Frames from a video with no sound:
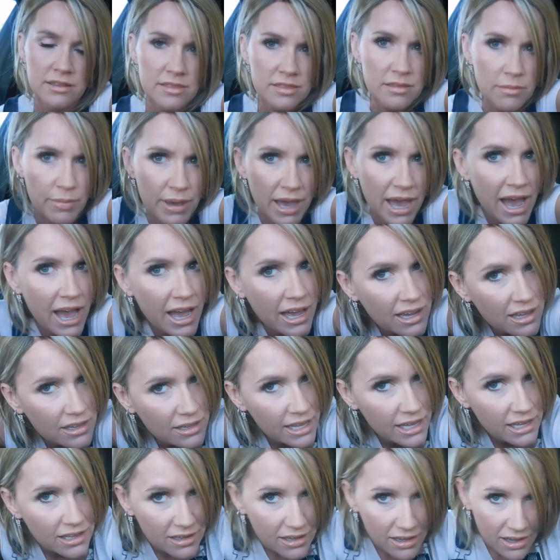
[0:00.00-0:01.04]
the back,
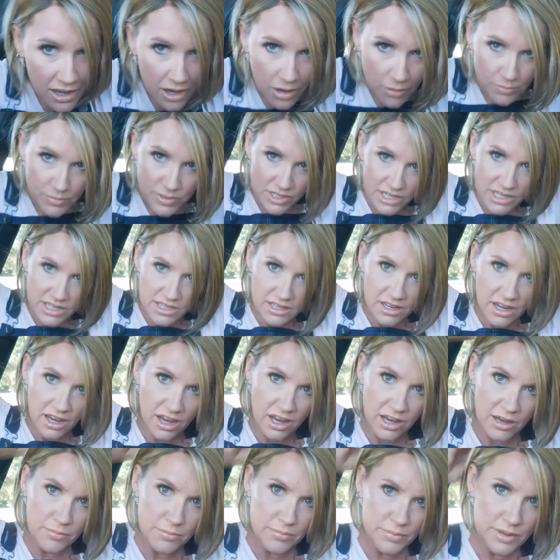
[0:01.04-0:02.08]
like humped it
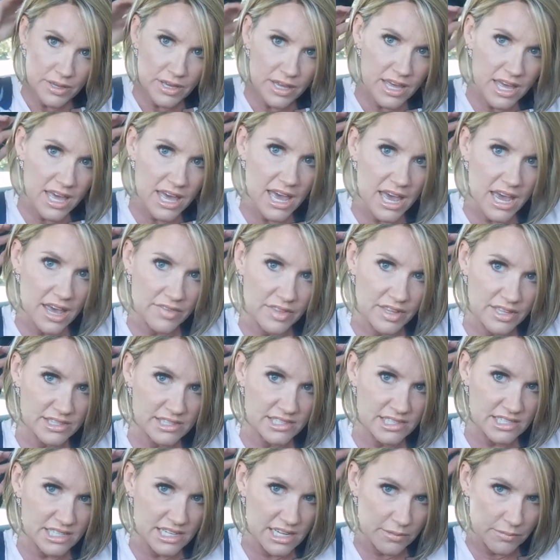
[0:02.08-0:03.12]
up and then
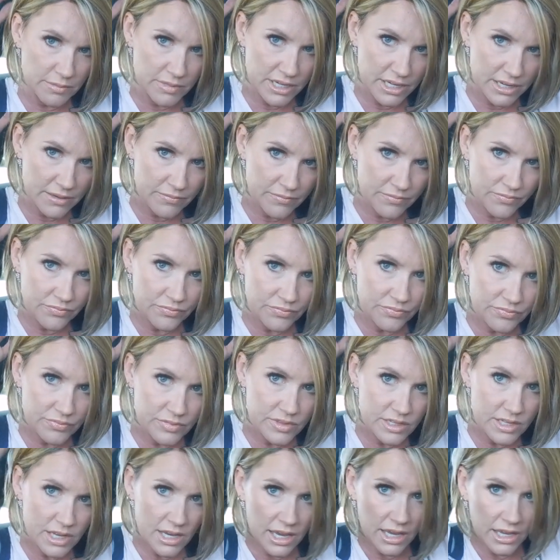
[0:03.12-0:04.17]
steamed it.
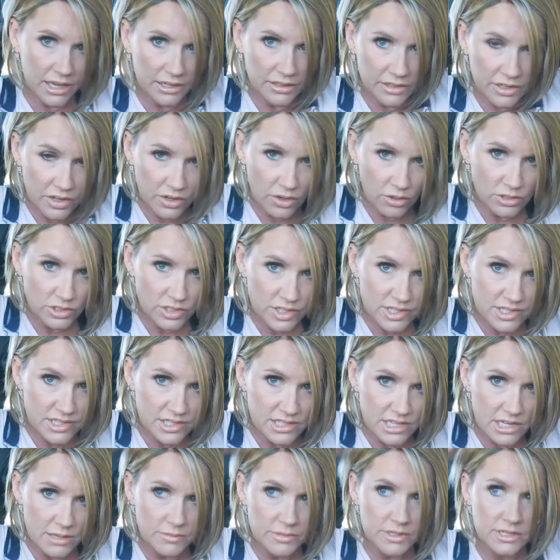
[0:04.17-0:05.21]
And, you know, just
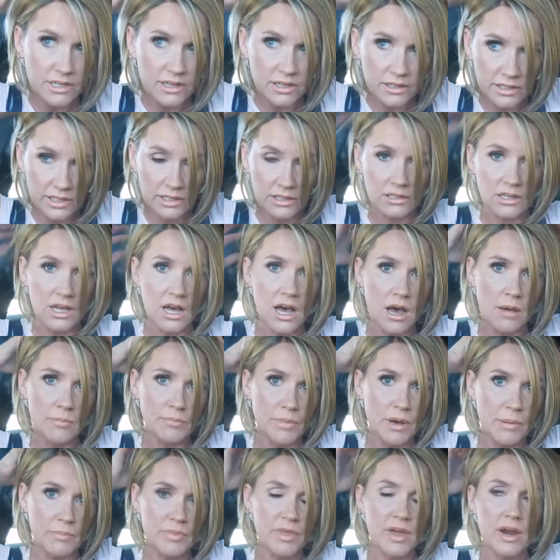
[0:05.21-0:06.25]
steamed a little hump
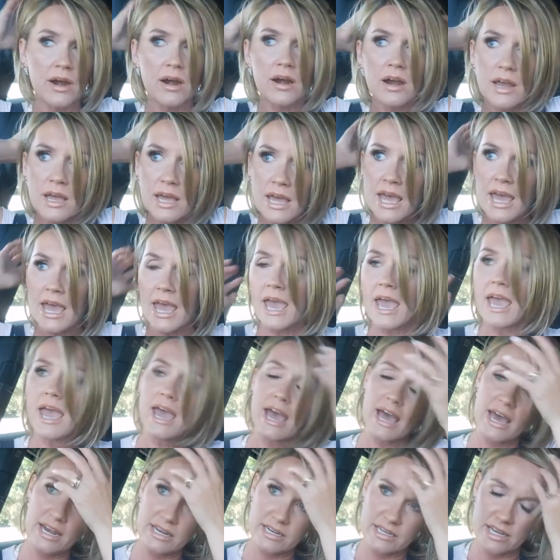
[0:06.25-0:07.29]
up there.
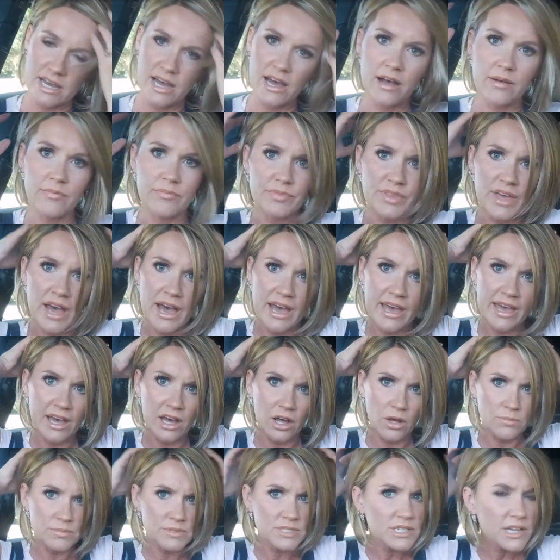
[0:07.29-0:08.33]
And um, that
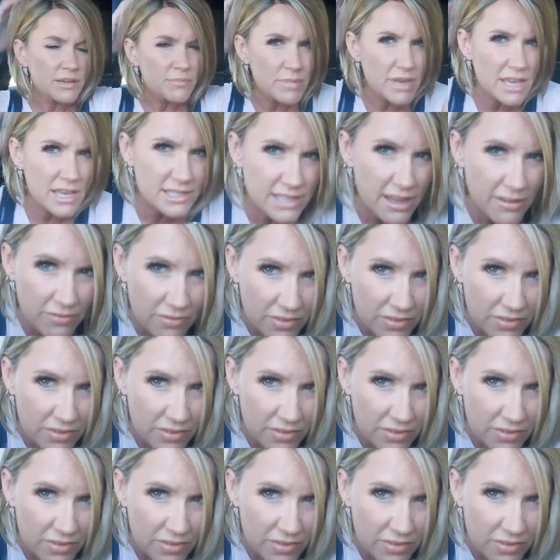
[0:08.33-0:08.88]
helped because I